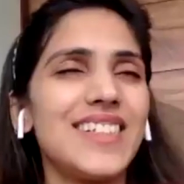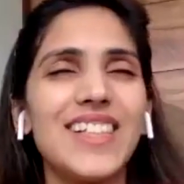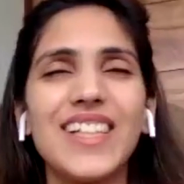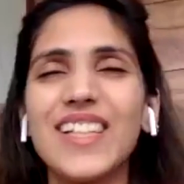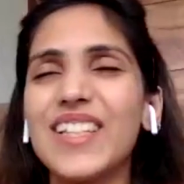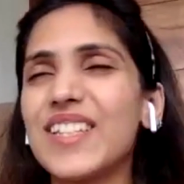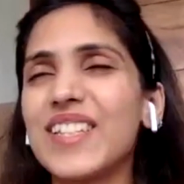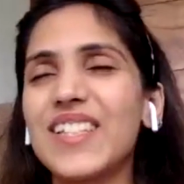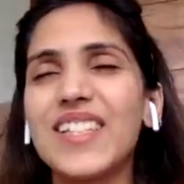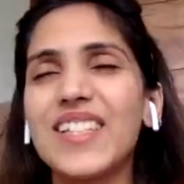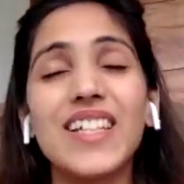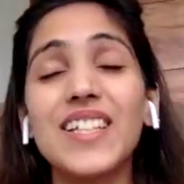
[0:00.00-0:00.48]

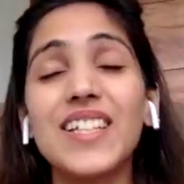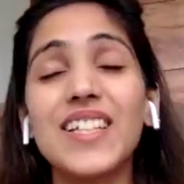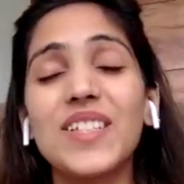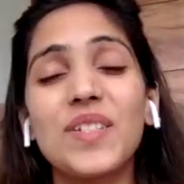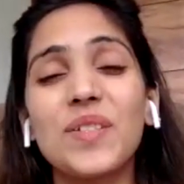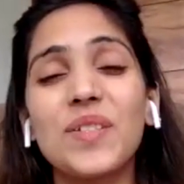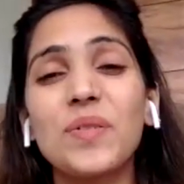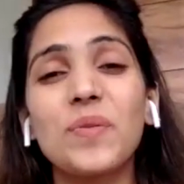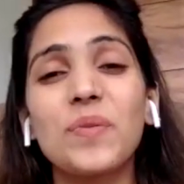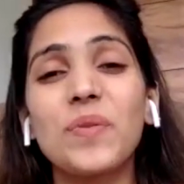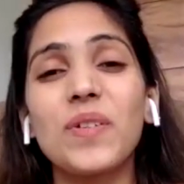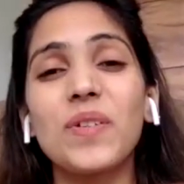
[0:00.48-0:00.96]
that's that's
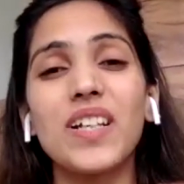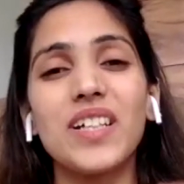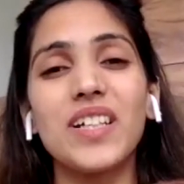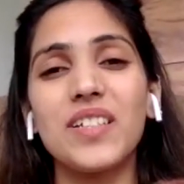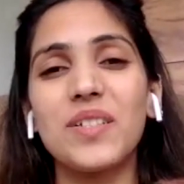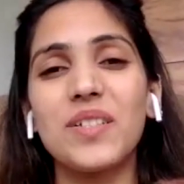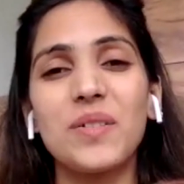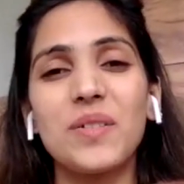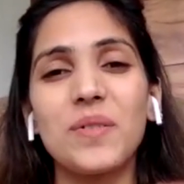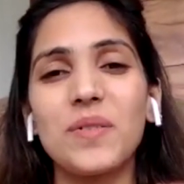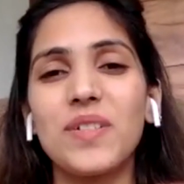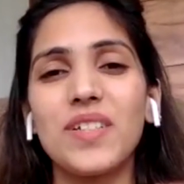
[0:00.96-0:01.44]
so
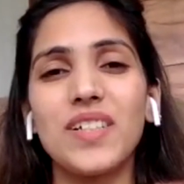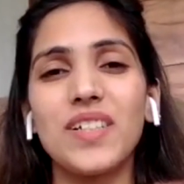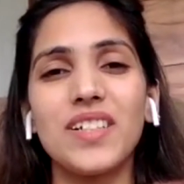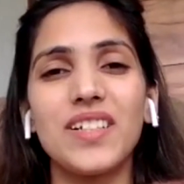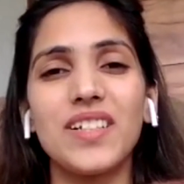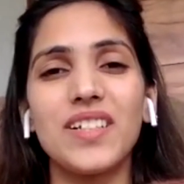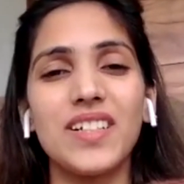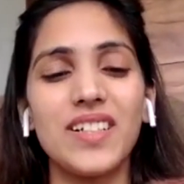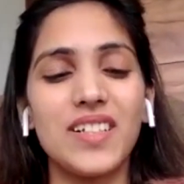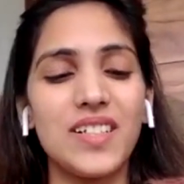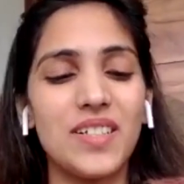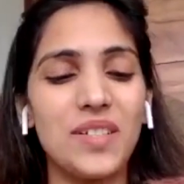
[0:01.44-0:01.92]
nice to
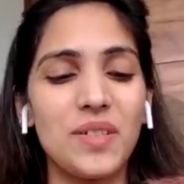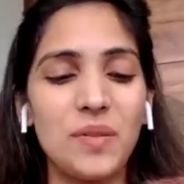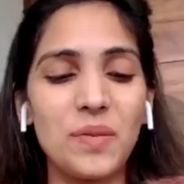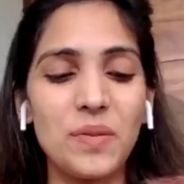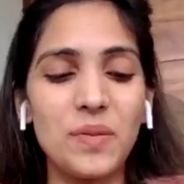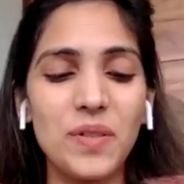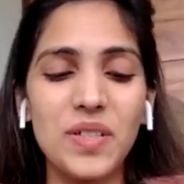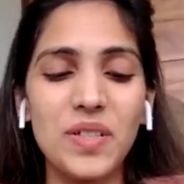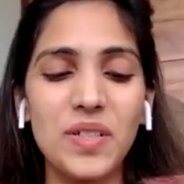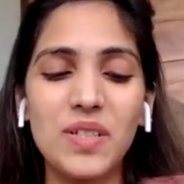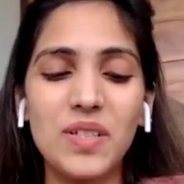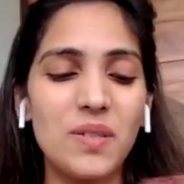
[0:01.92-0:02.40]
hear and it's
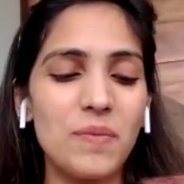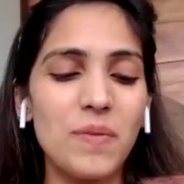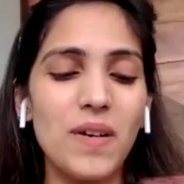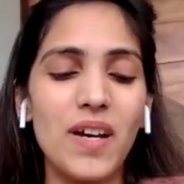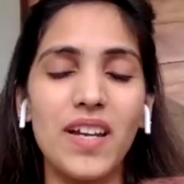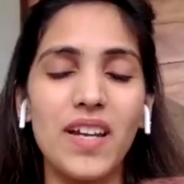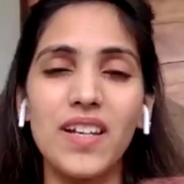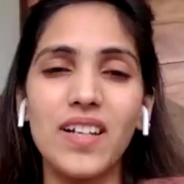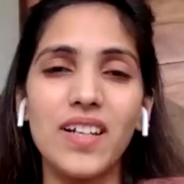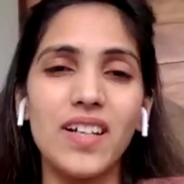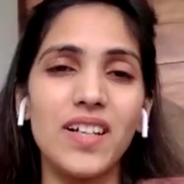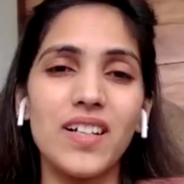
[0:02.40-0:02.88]
so
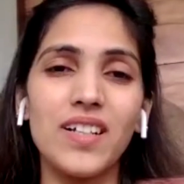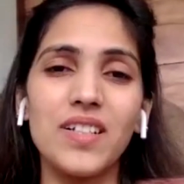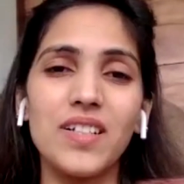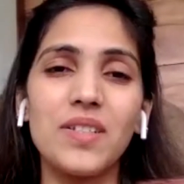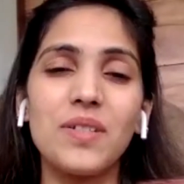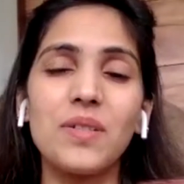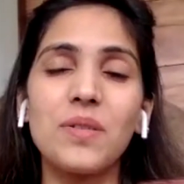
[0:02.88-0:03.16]
inspiring